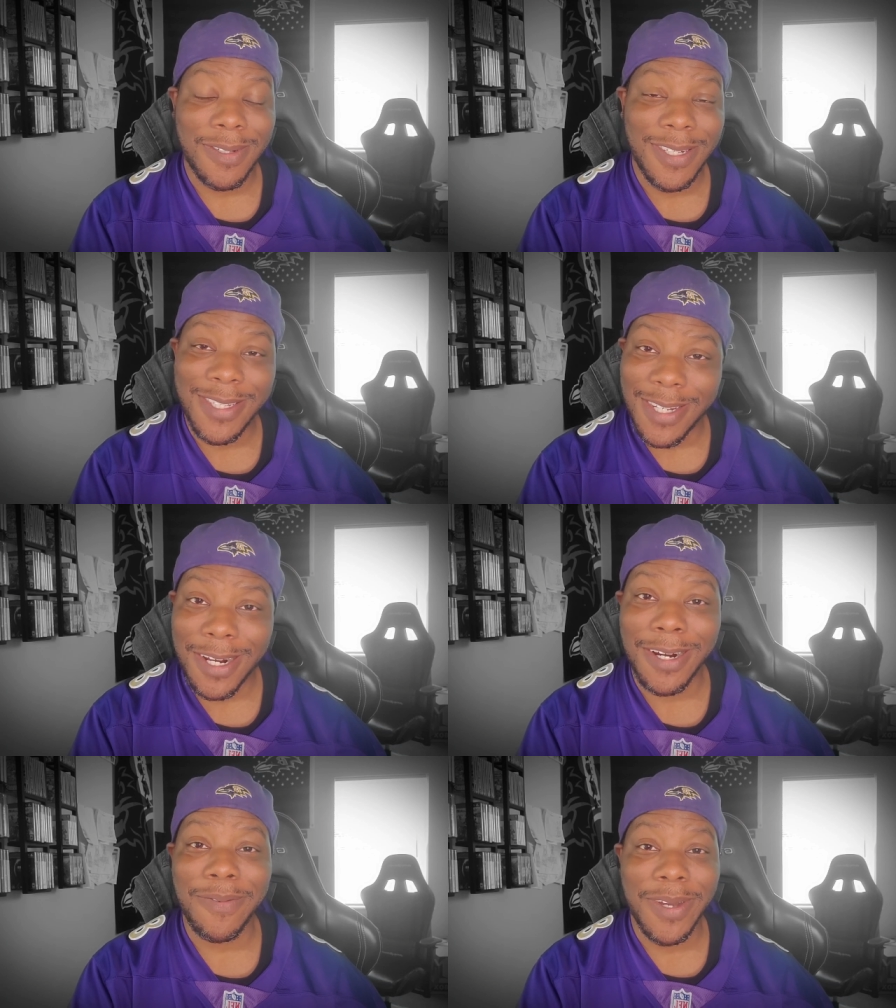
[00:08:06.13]
He's
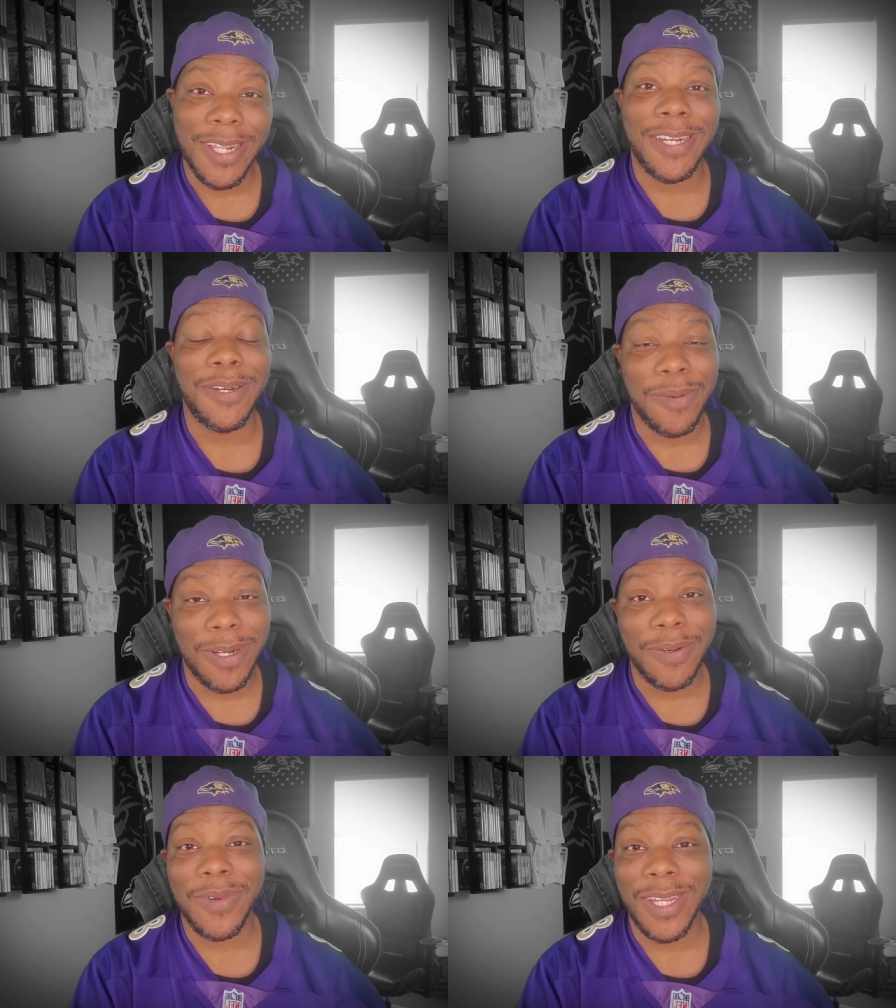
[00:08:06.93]
already
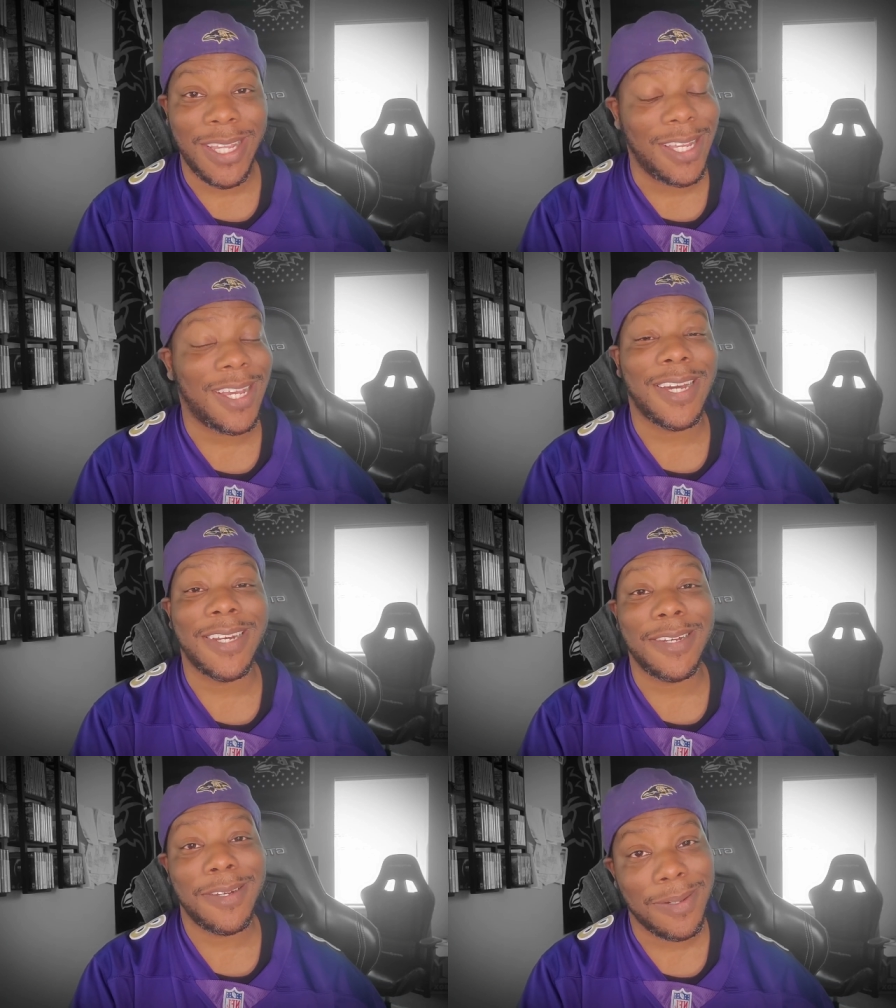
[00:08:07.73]
doing what he got to
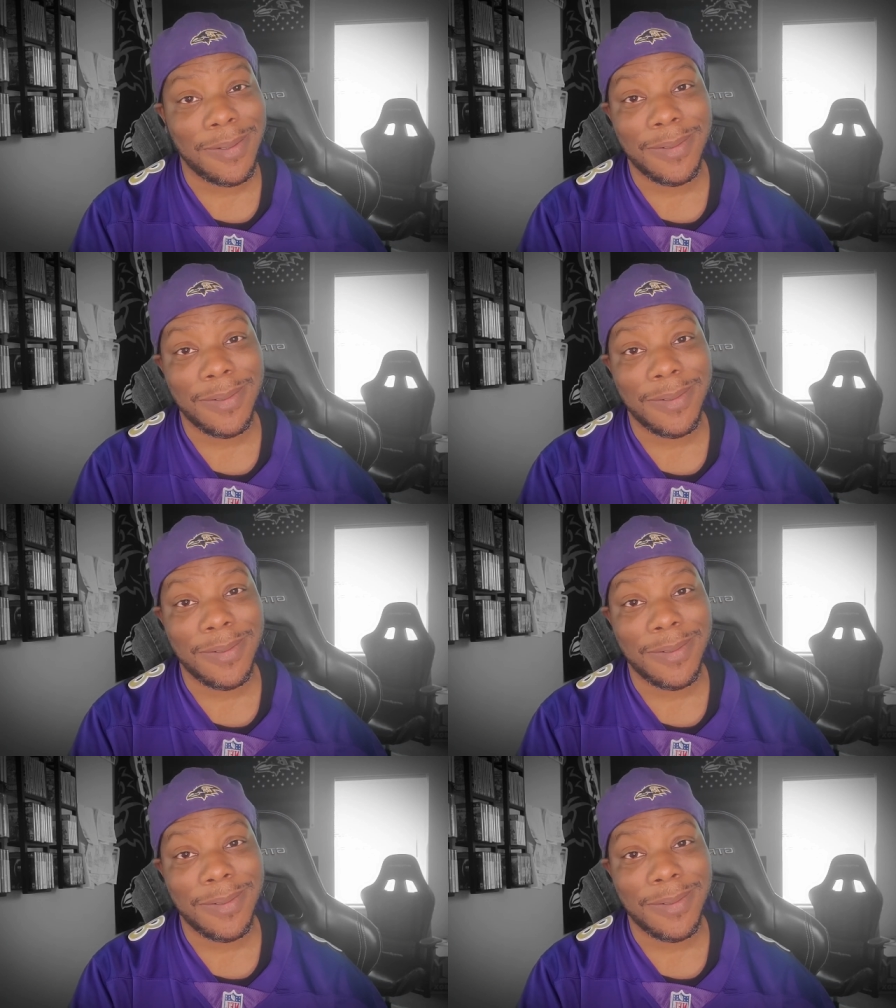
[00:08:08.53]
do.